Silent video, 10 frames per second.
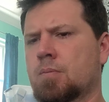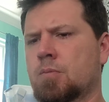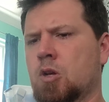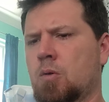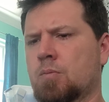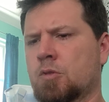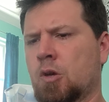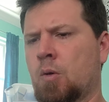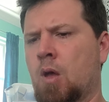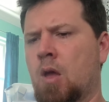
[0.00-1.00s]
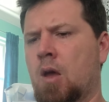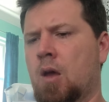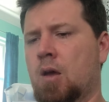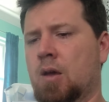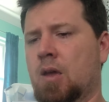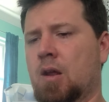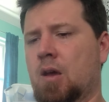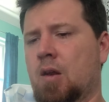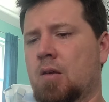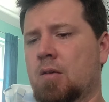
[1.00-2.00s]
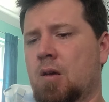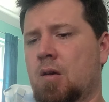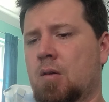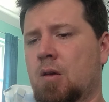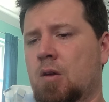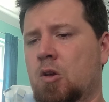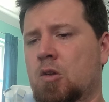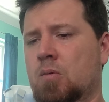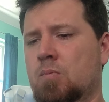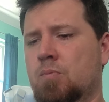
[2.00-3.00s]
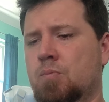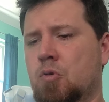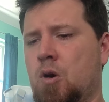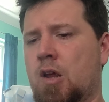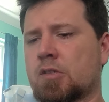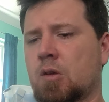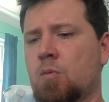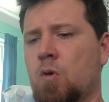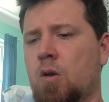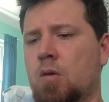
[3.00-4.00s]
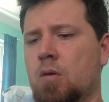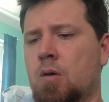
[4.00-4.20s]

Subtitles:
tone. So again, I got a good price on one